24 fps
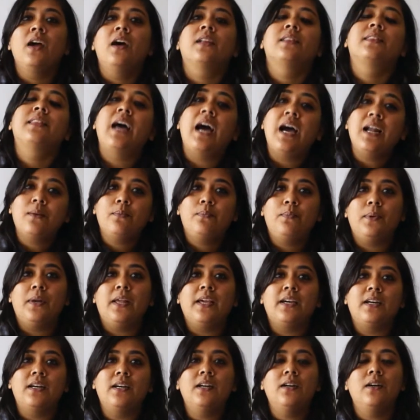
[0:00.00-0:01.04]
That
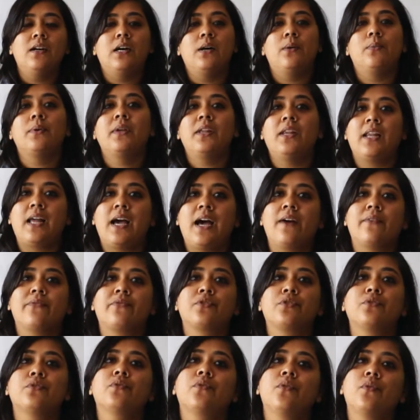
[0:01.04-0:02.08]
player will have
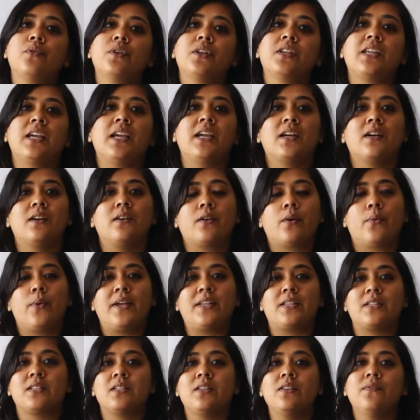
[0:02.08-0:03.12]
to go take a
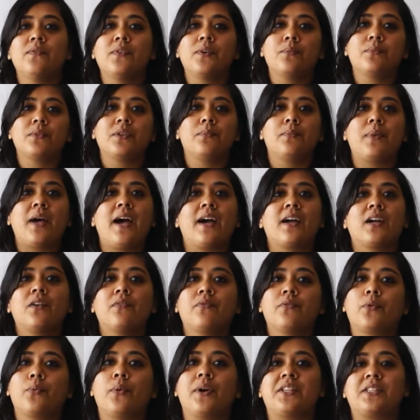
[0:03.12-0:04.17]
question from the bag
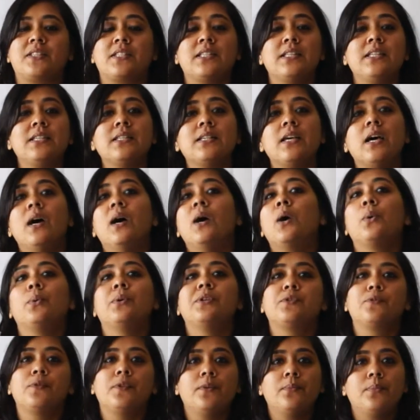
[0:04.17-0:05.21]
of questions
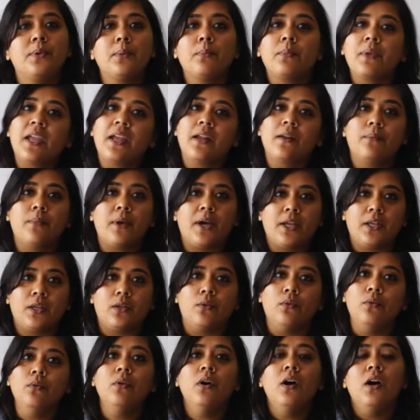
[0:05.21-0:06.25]
which will be made by
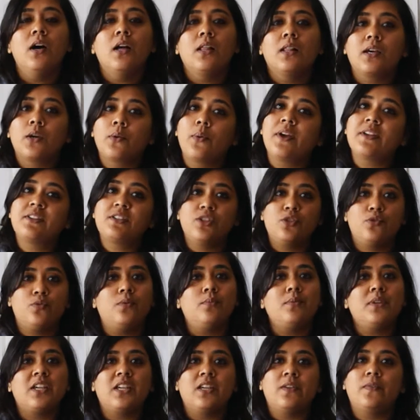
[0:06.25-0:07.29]
you. The questions will
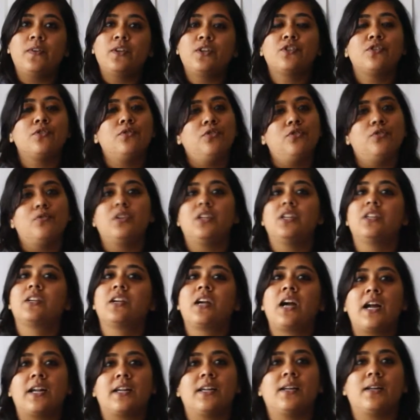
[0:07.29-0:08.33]
be given to you. You need to
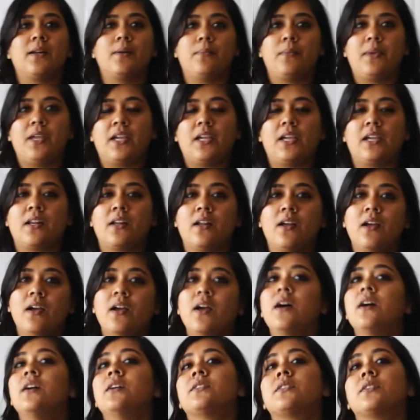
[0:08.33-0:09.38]
cut it and make it.
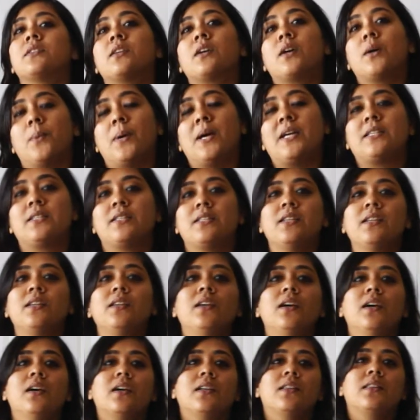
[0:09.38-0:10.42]
So the question,
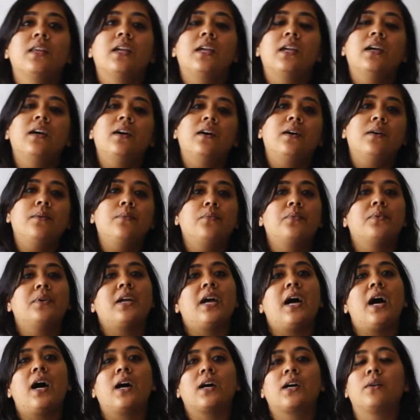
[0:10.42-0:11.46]
there
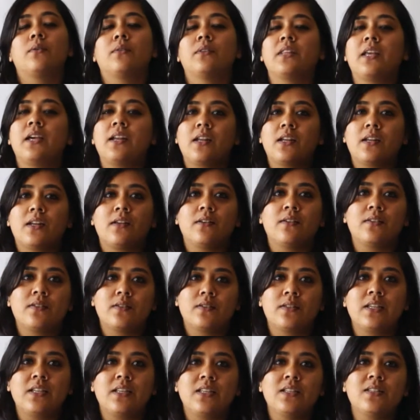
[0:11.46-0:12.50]
are a
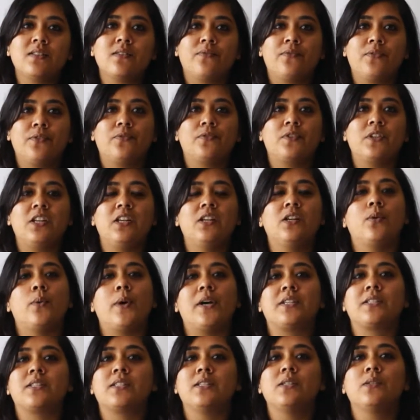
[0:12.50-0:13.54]
series of 15
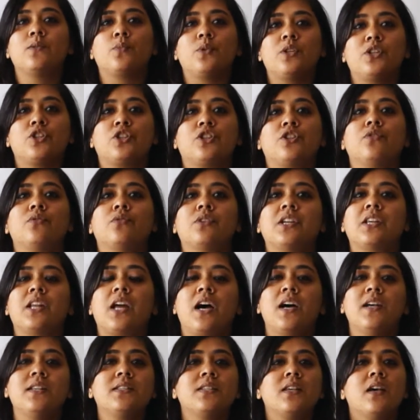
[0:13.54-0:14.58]
questions which you can
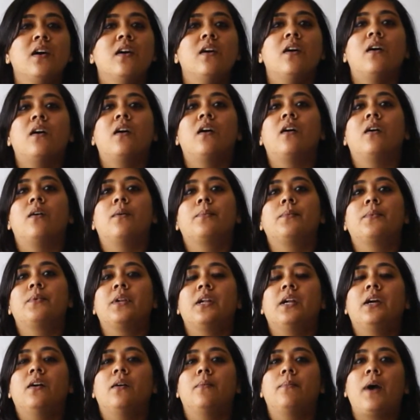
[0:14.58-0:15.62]
ask
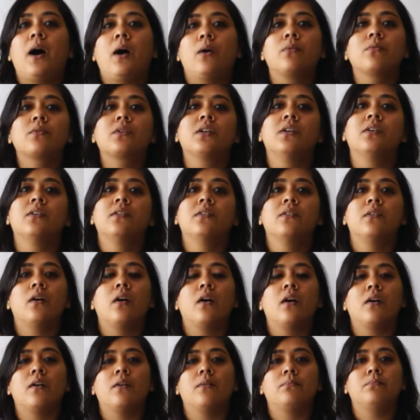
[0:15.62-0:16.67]
about
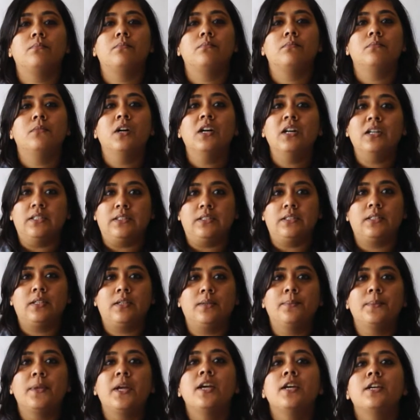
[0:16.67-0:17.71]
Earth.
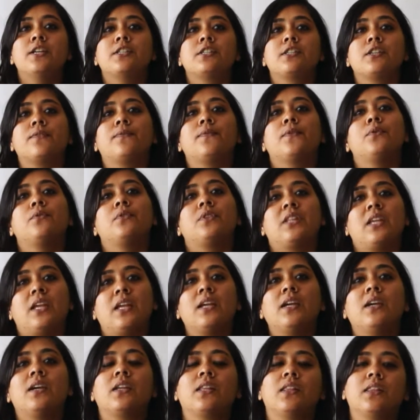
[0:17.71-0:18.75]
So if you
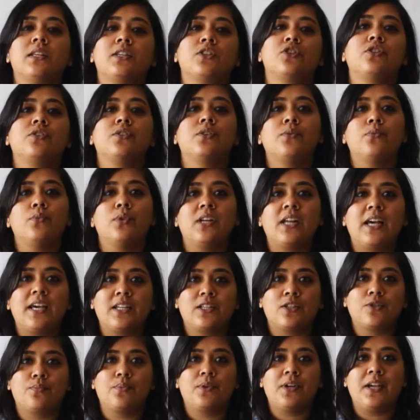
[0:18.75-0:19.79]
think the children would
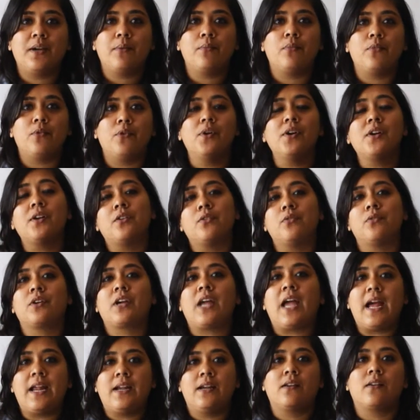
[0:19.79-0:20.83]
like to play more, you
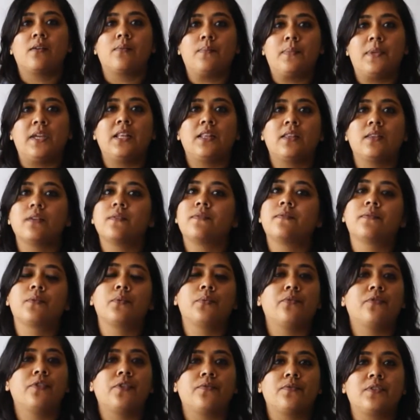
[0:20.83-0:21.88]
can repeat the
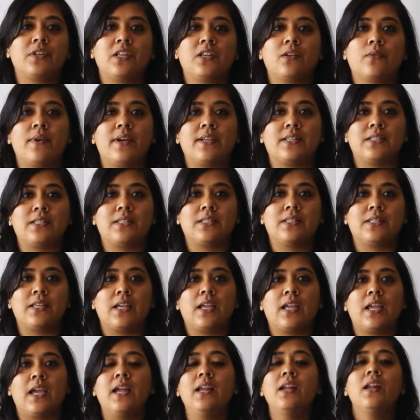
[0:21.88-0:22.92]
15 questions
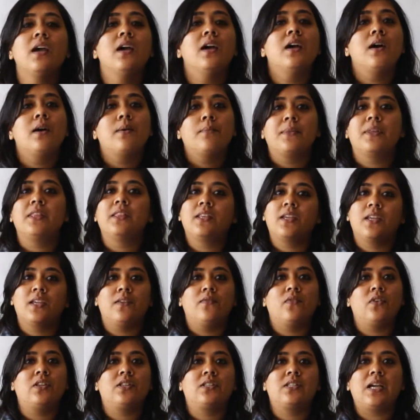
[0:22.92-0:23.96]
again in the
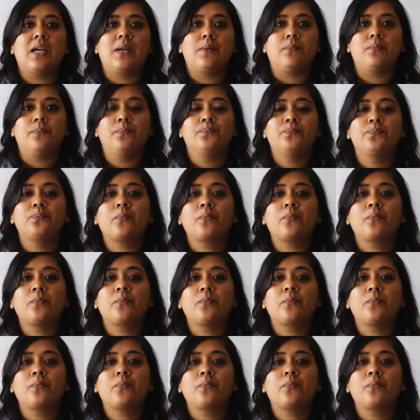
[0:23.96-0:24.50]
given time.